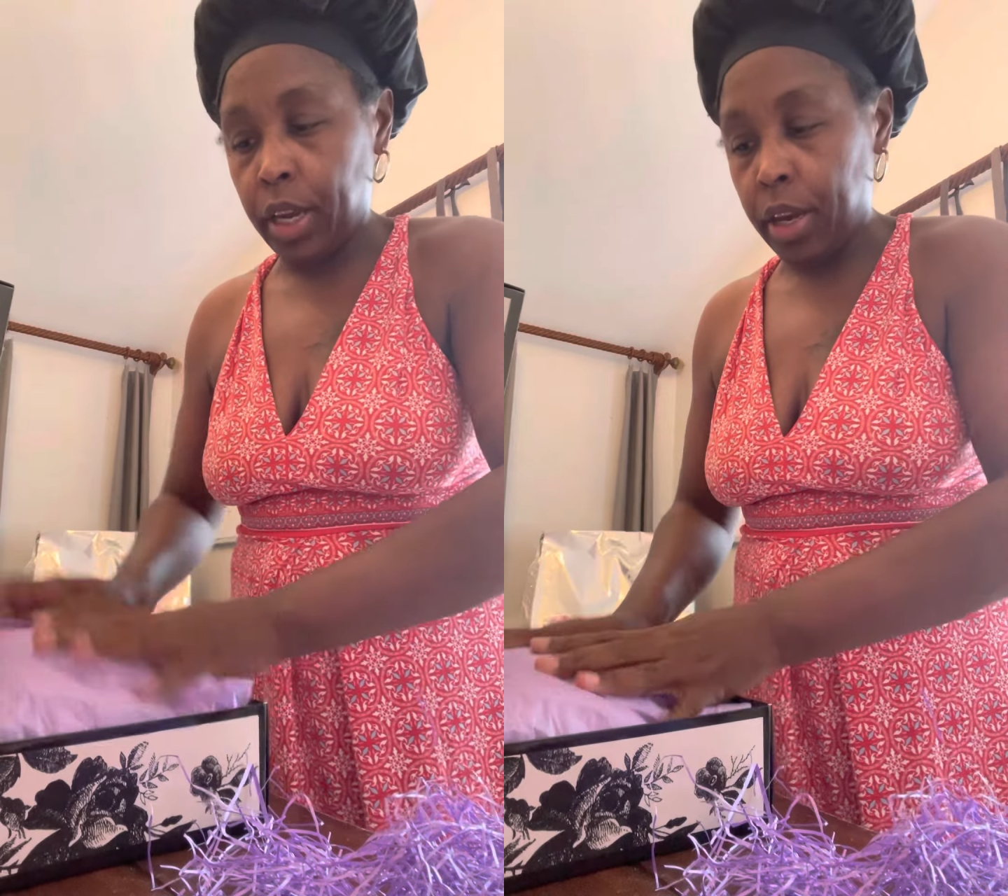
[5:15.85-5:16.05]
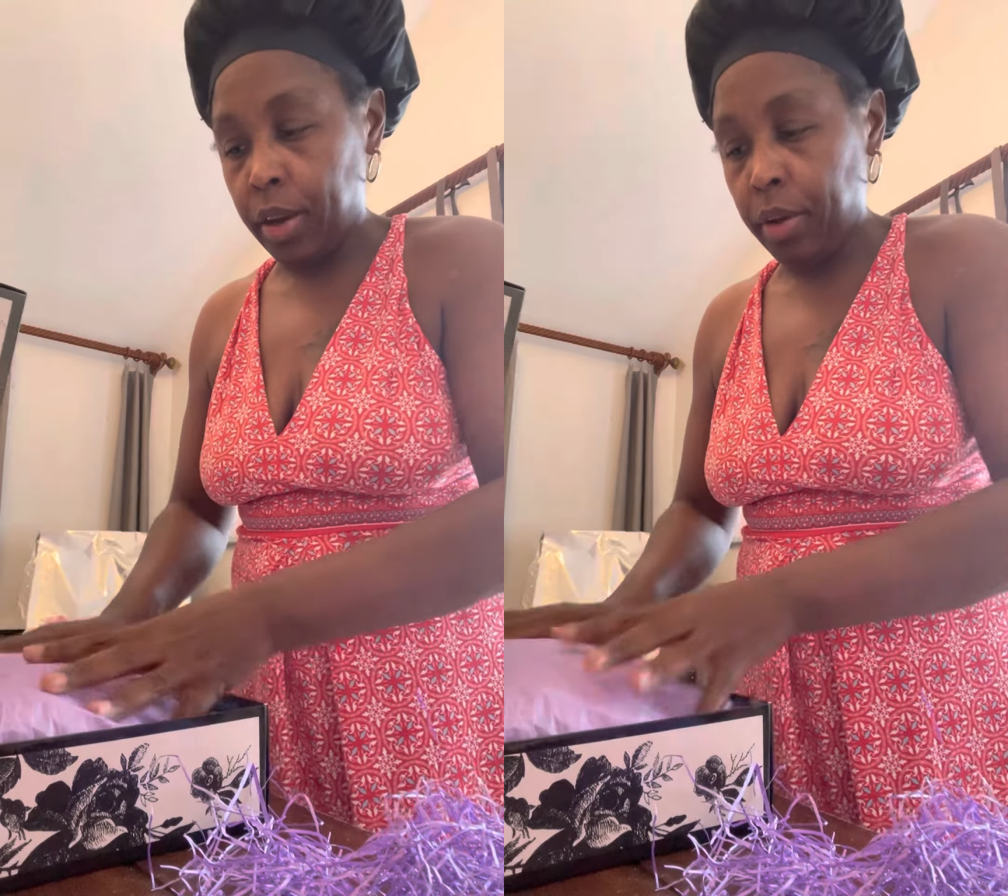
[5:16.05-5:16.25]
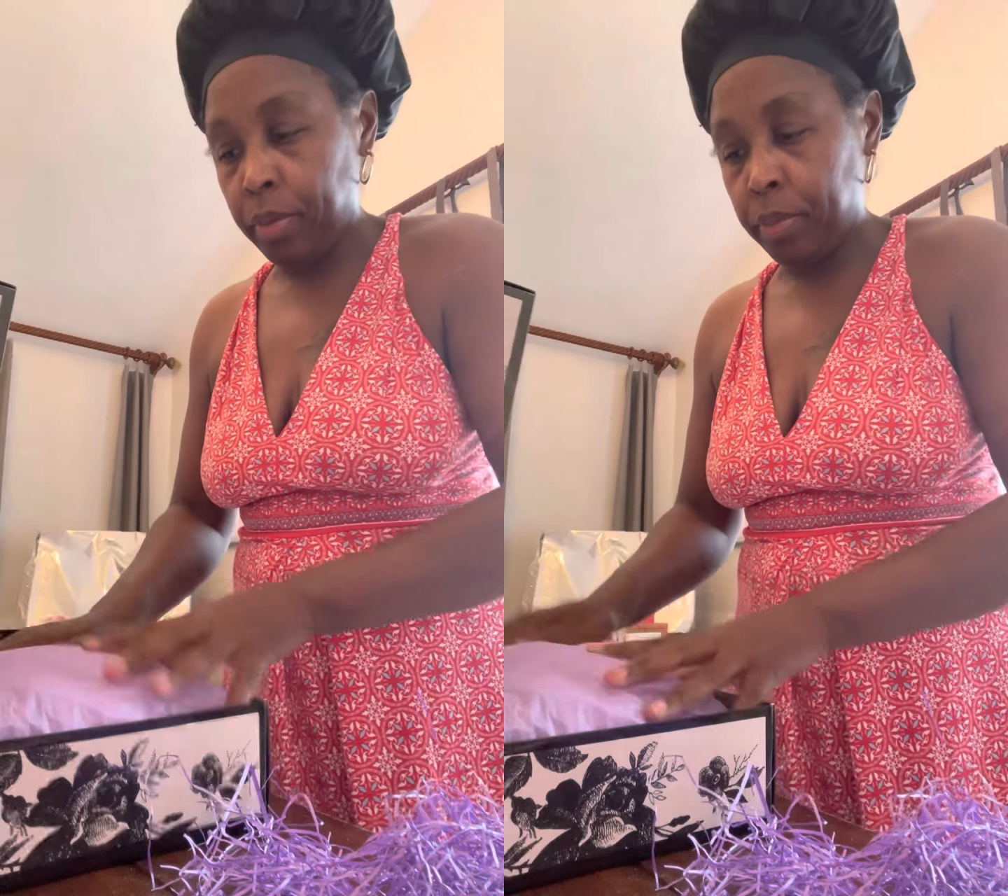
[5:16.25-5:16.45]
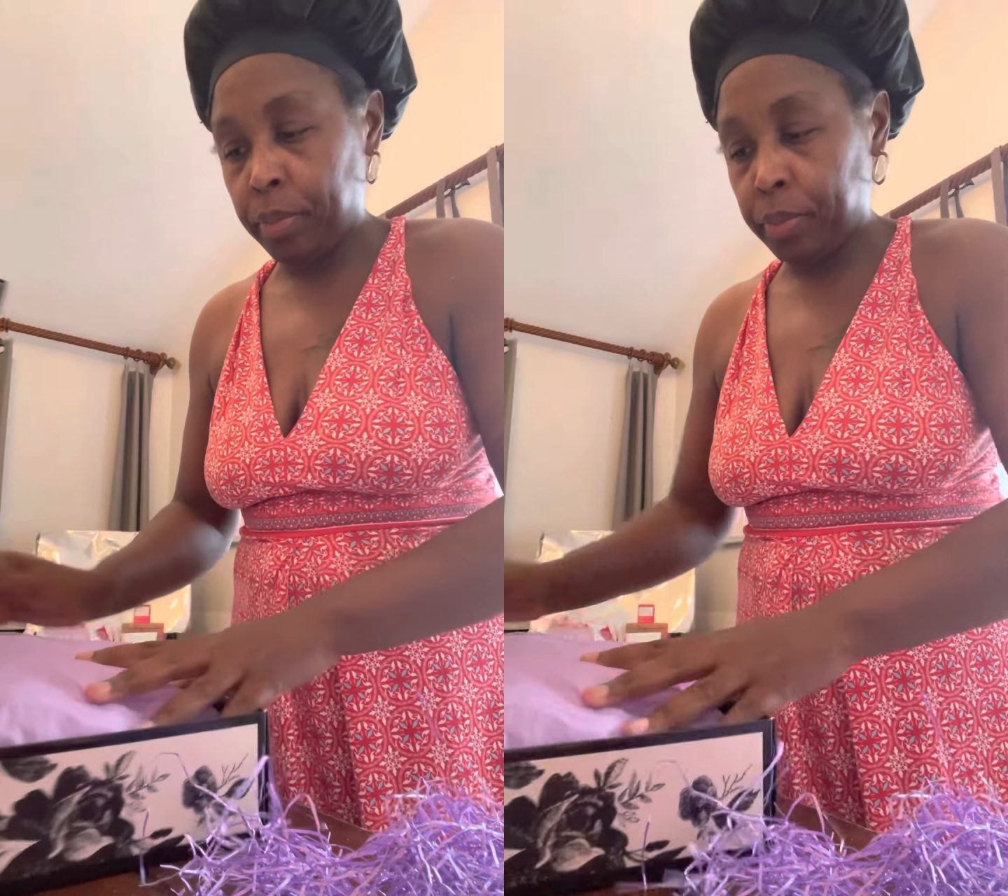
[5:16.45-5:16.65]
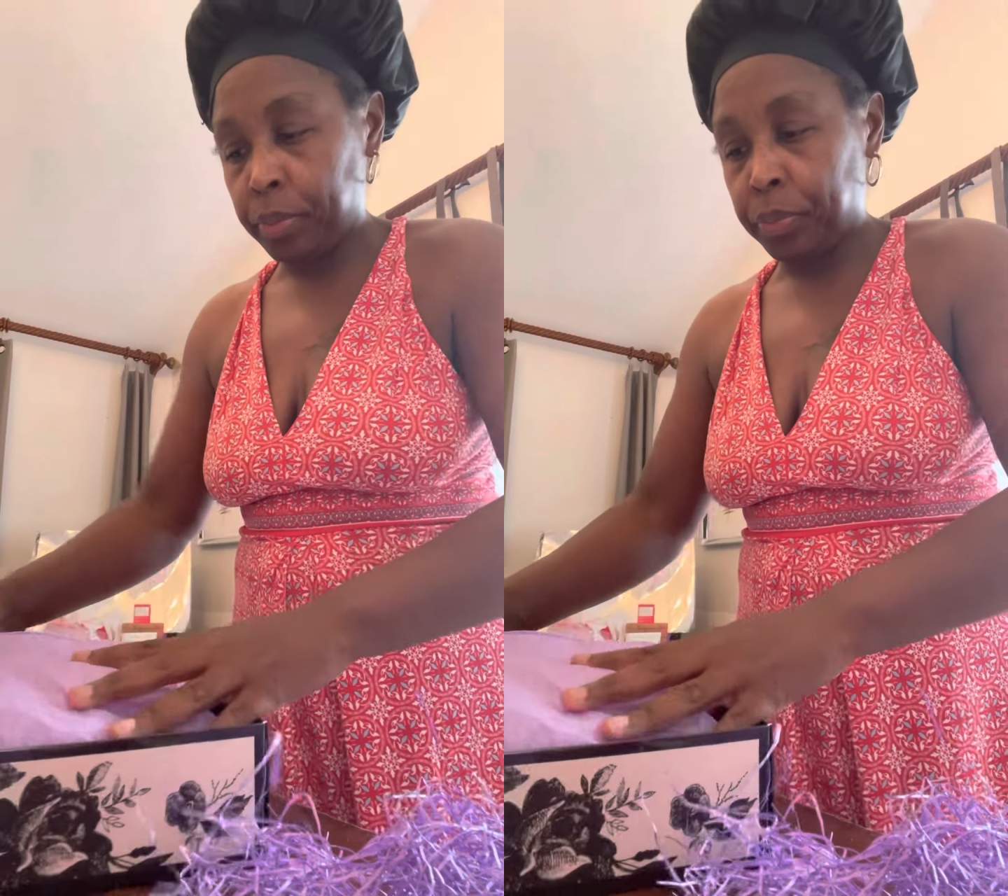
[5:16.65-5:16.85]
here.
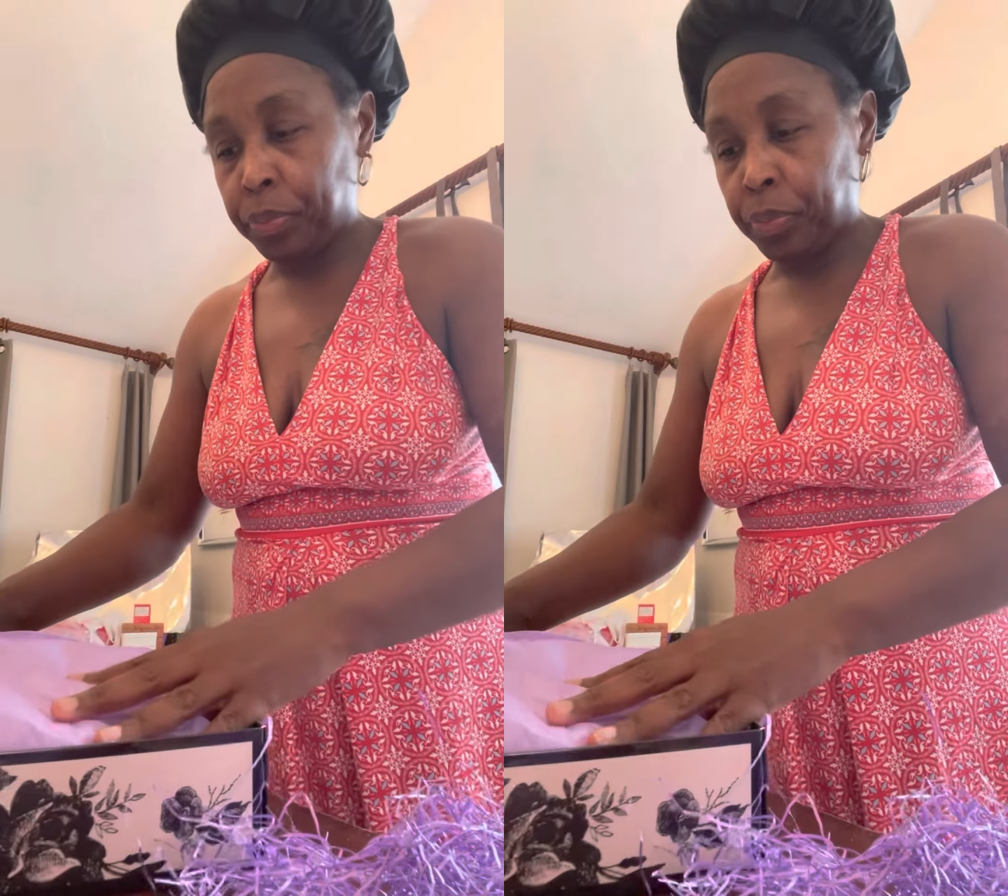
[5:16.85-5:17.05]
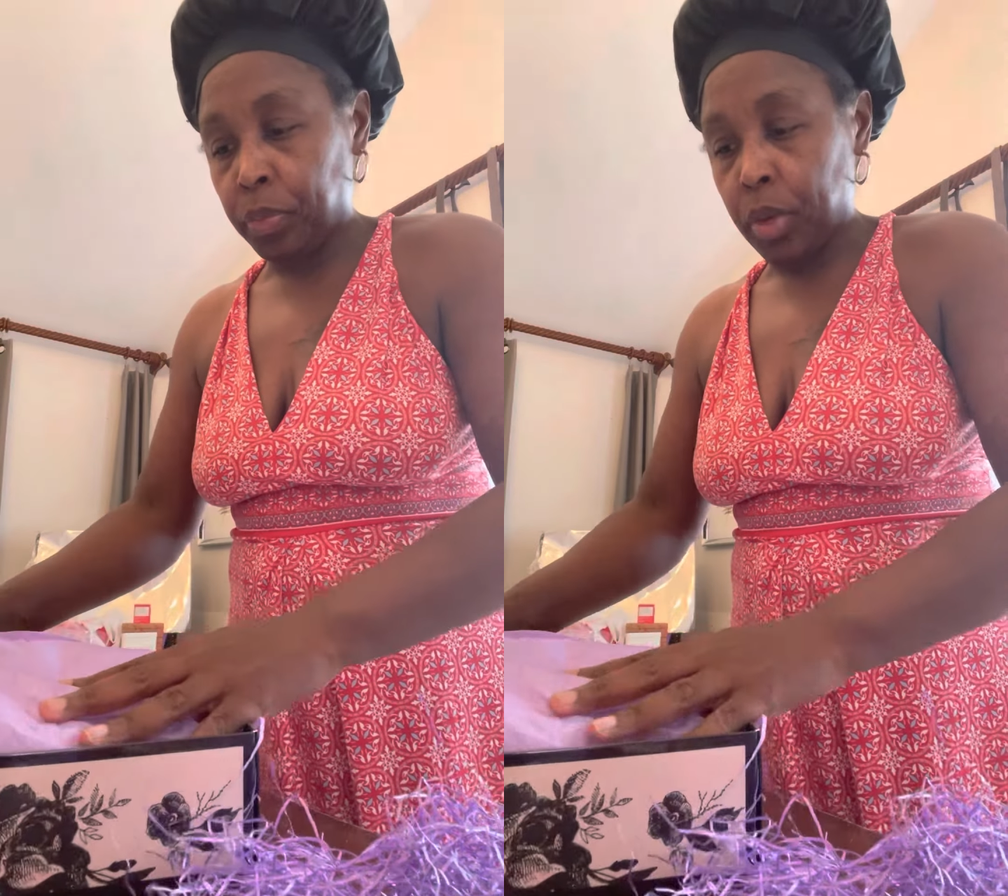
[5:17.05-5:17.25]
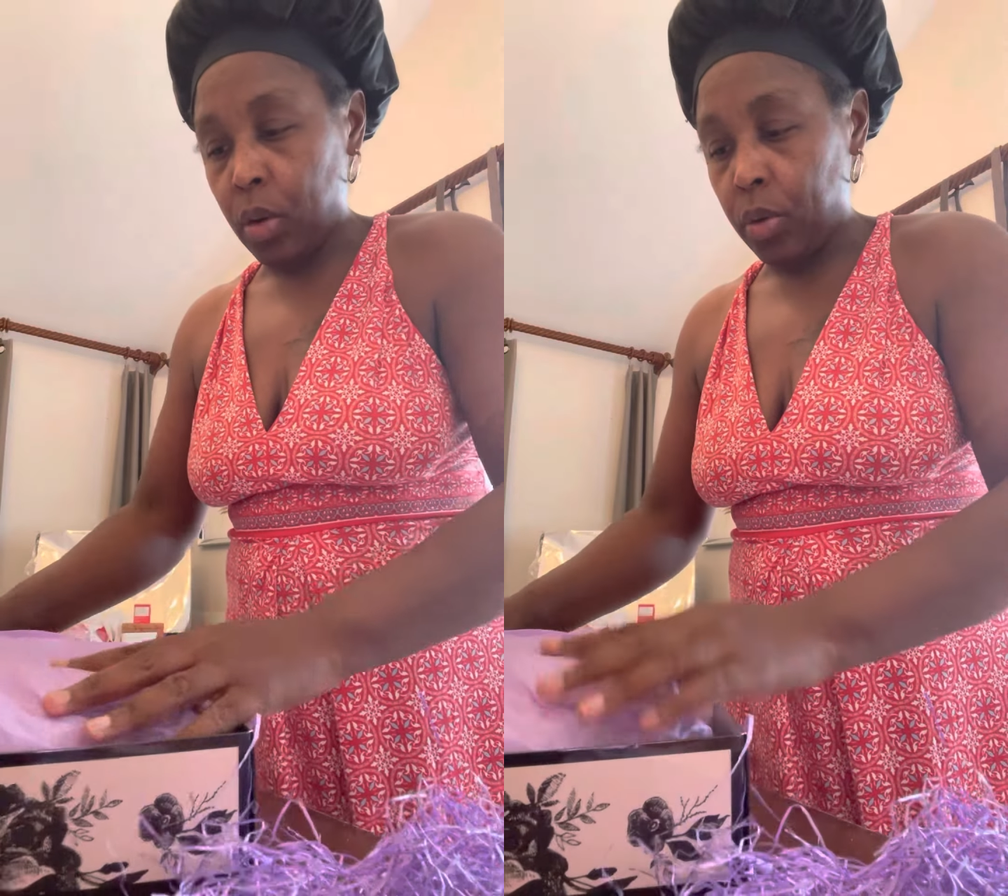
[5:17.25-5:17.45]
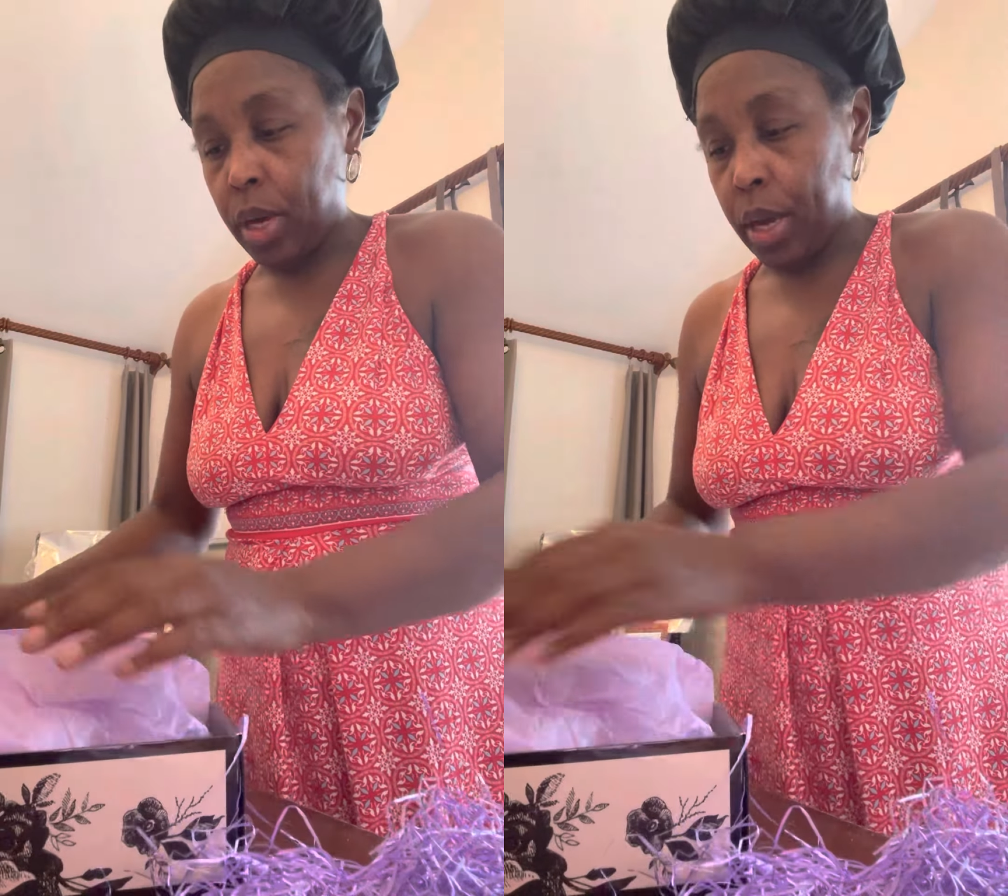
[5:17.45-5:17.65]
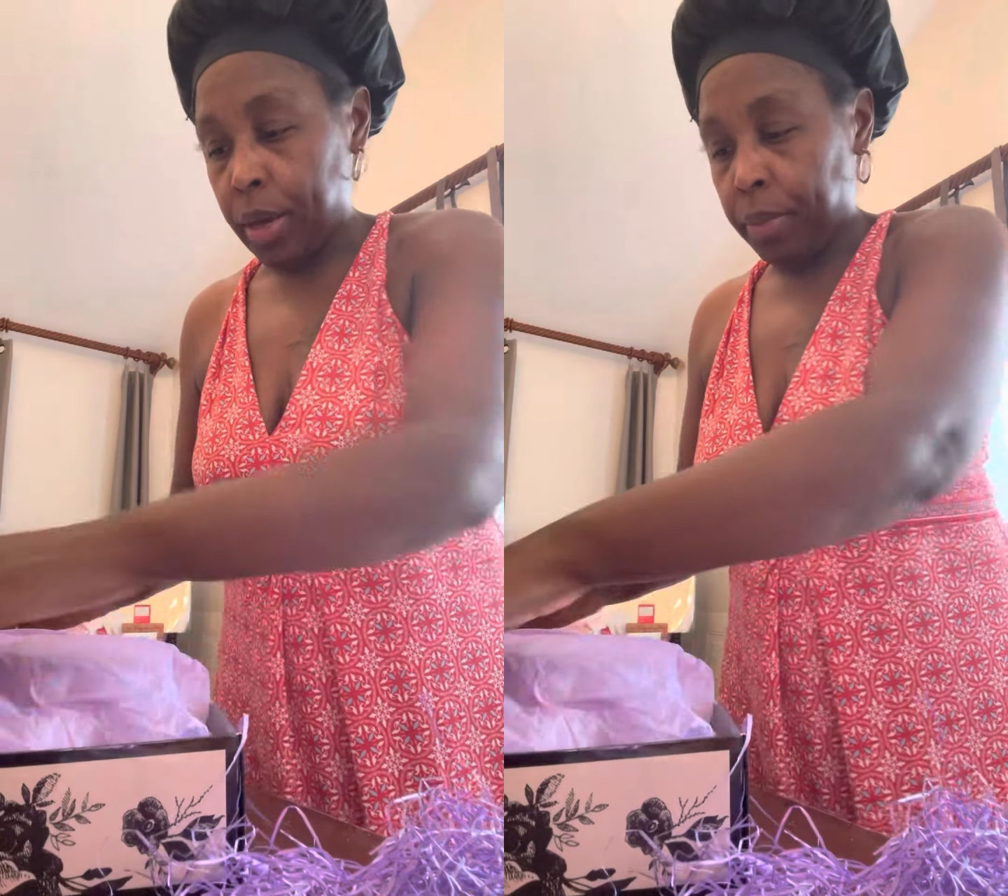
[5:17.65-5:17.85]

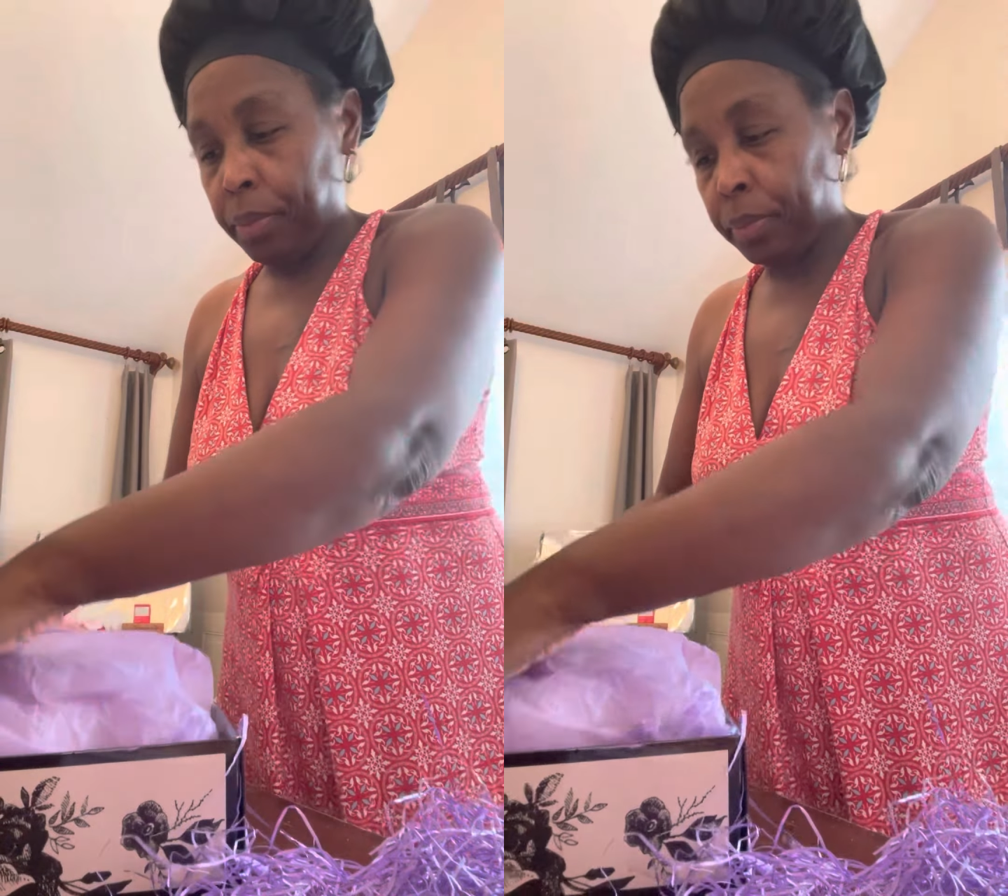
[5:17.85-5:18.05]
Okay.